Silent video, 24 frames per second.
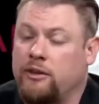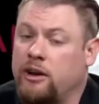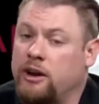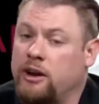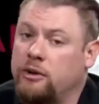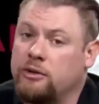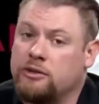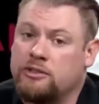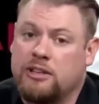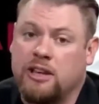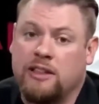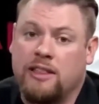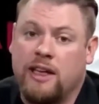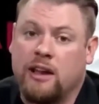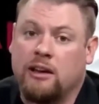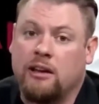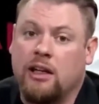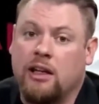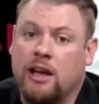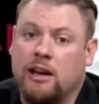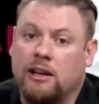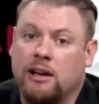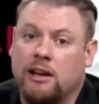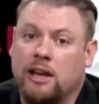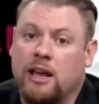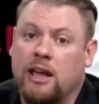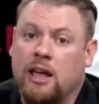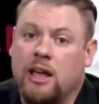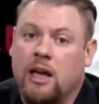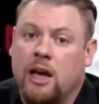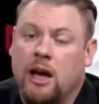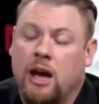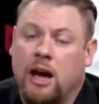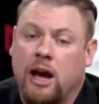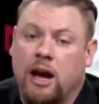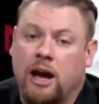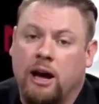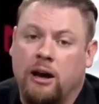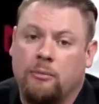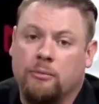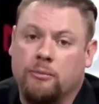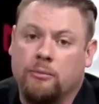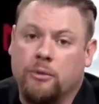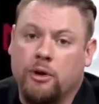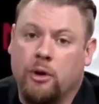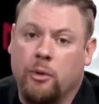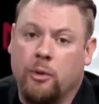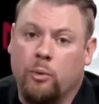And I don't say that lightly.
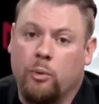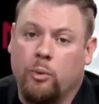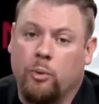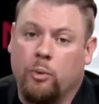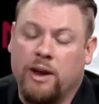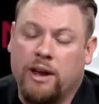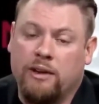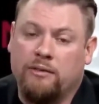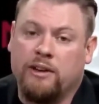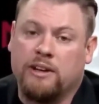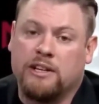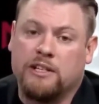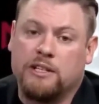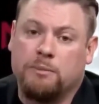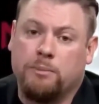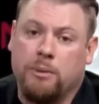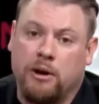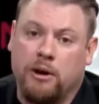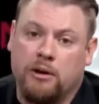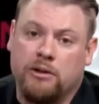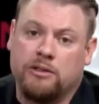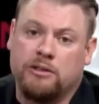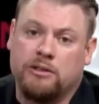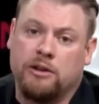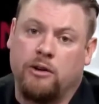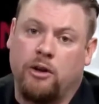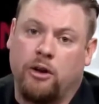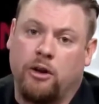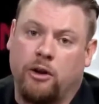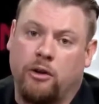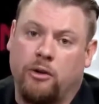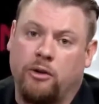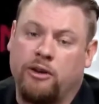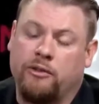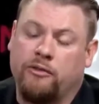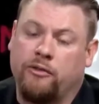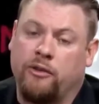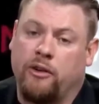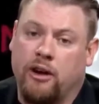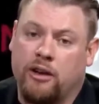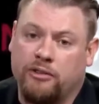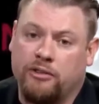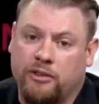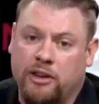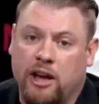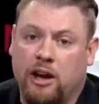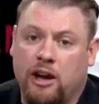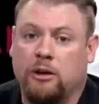We've experienced it not only for
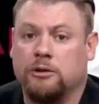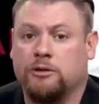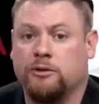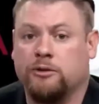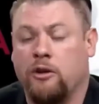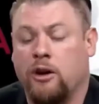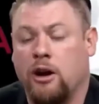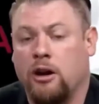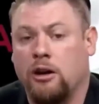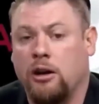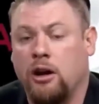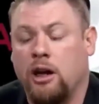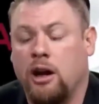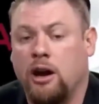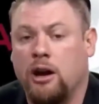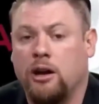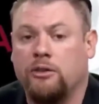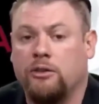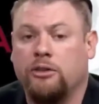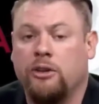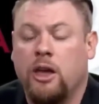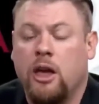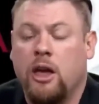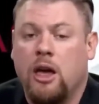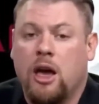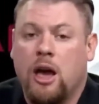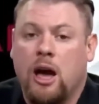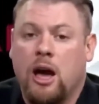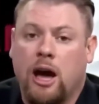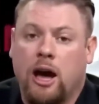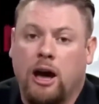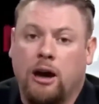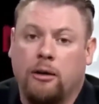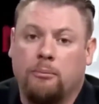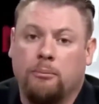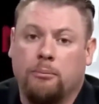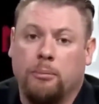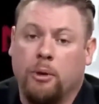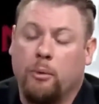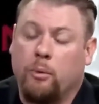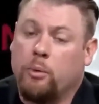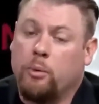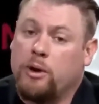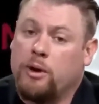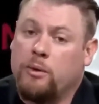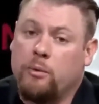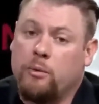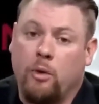ourselves, for our clients,
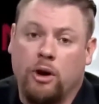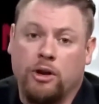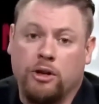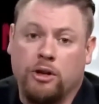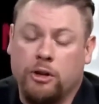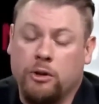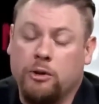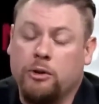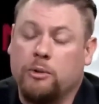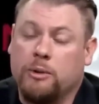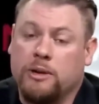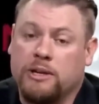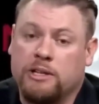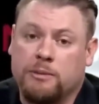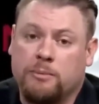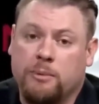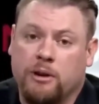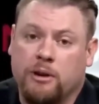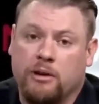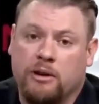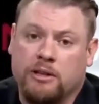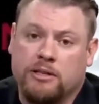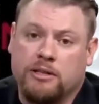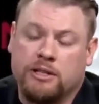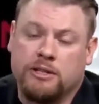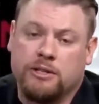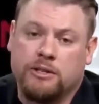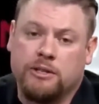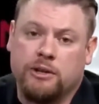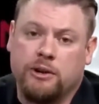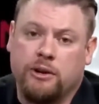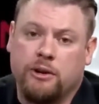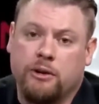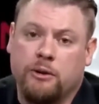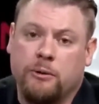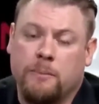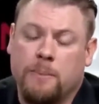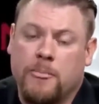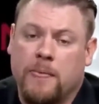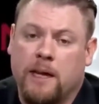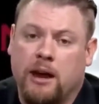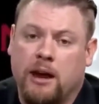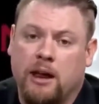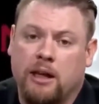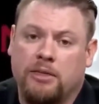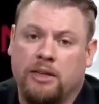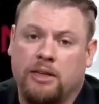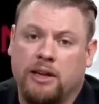but we want you to experience it too.
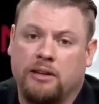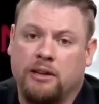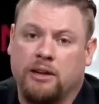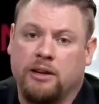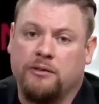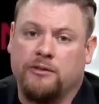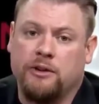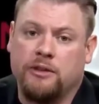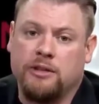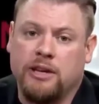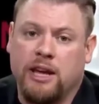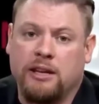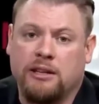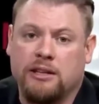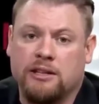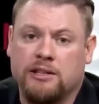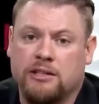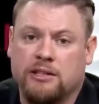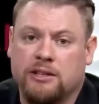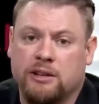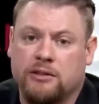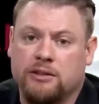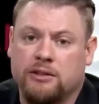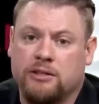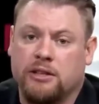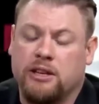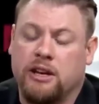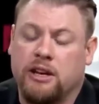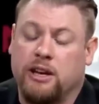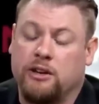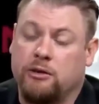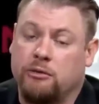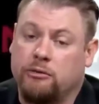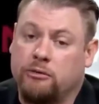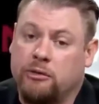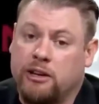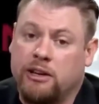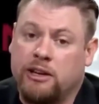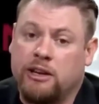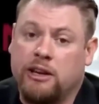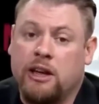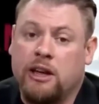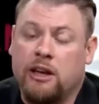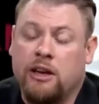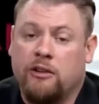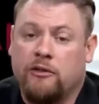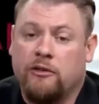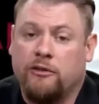And I think that if you take this seriously and you really
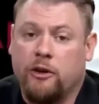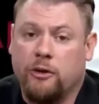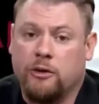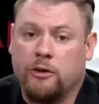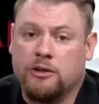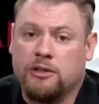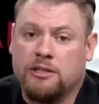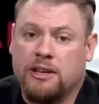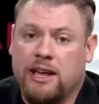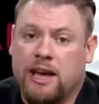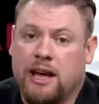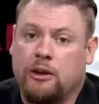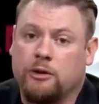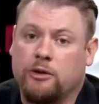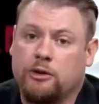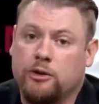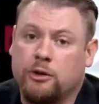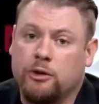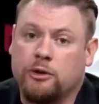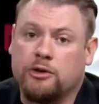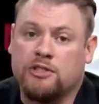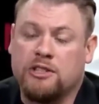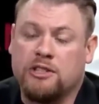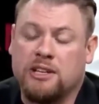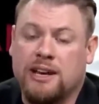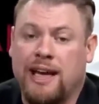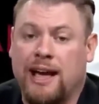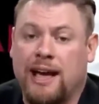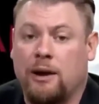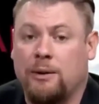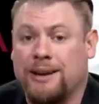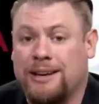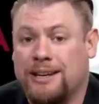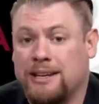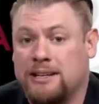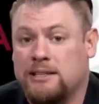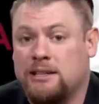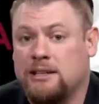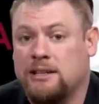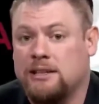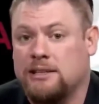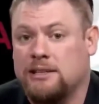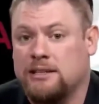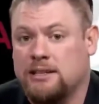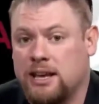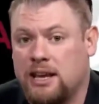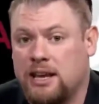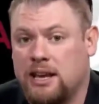focus down, you'll see how easy
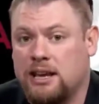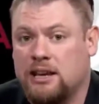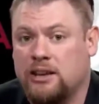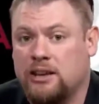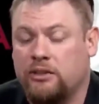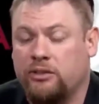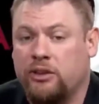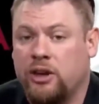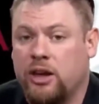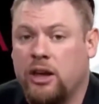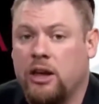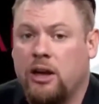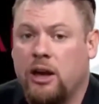this is.